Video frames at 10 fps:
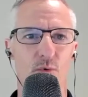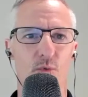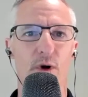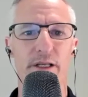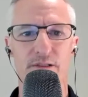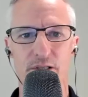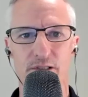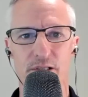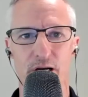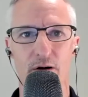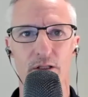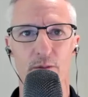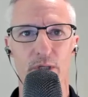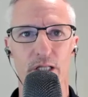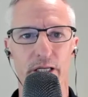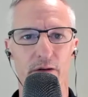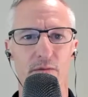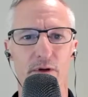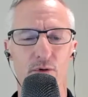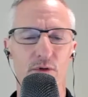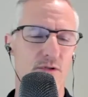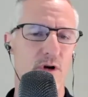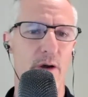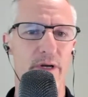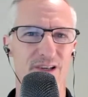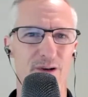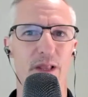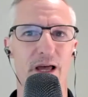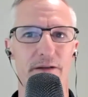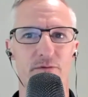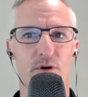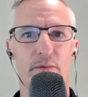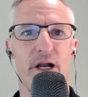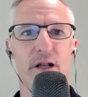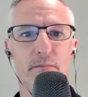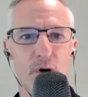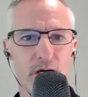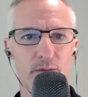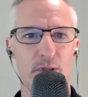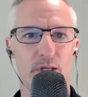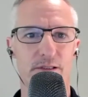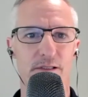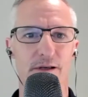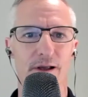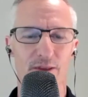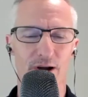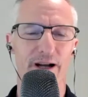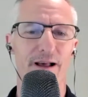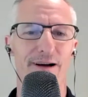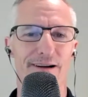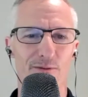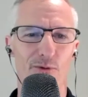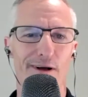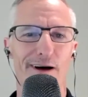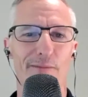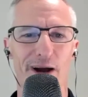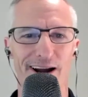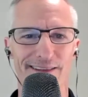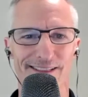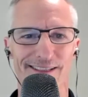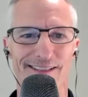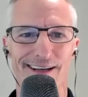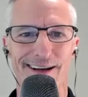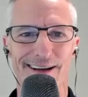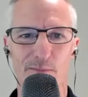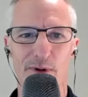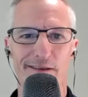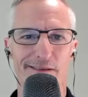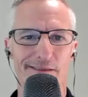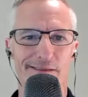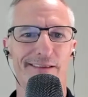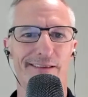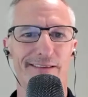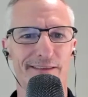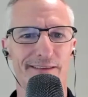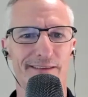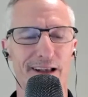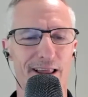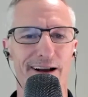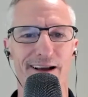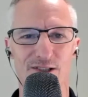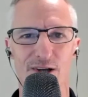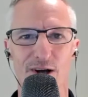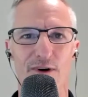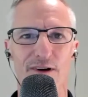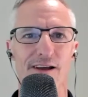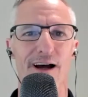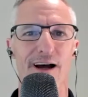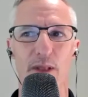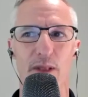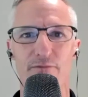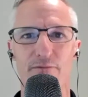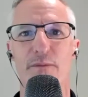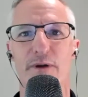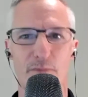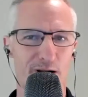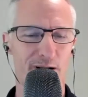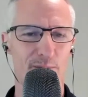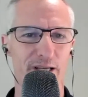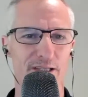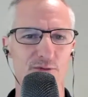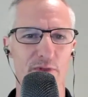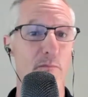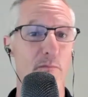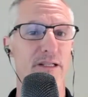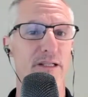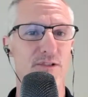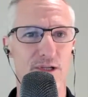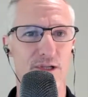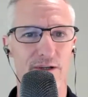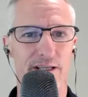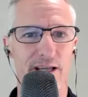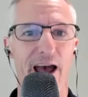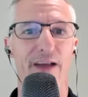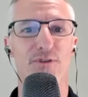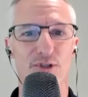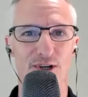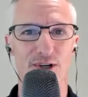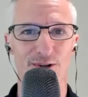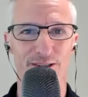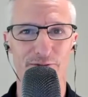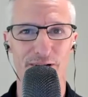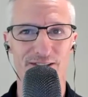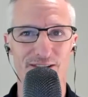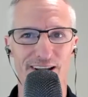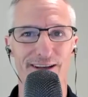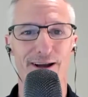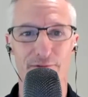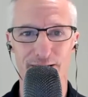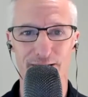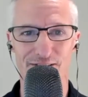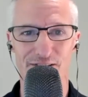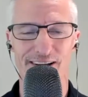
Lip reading: what is this thing ultimately? You describe it as a platform and a marketplace. We'll unpack this in a second, but the line I saw was a platform and a marketplace with embedded security, adversarial defense, and governance